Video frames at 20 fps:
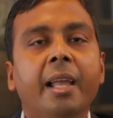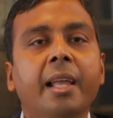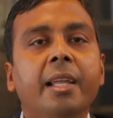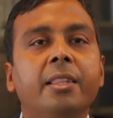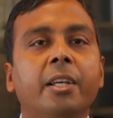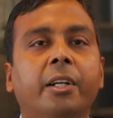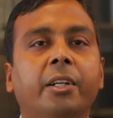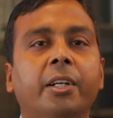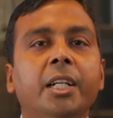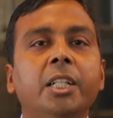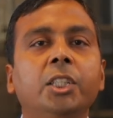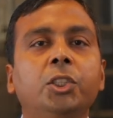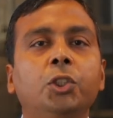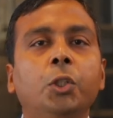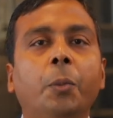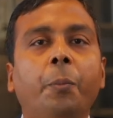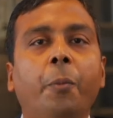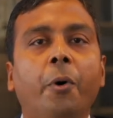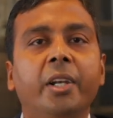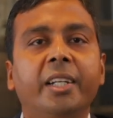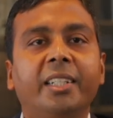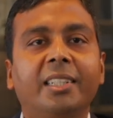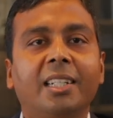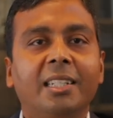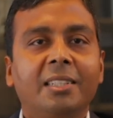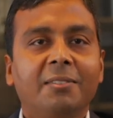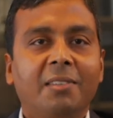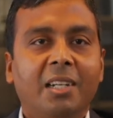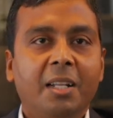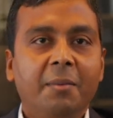In the current geopolitical
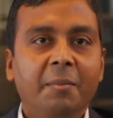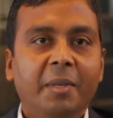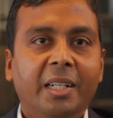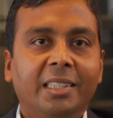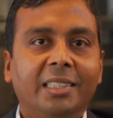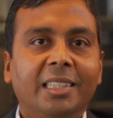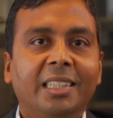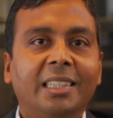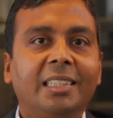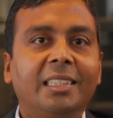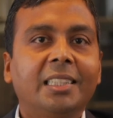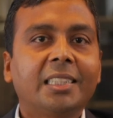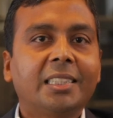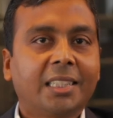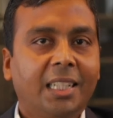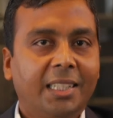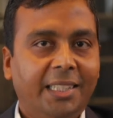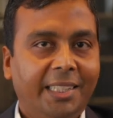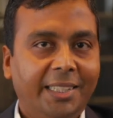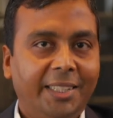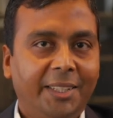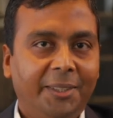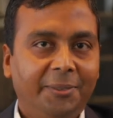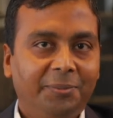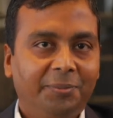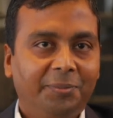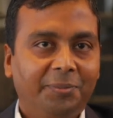environment, risks are hidden,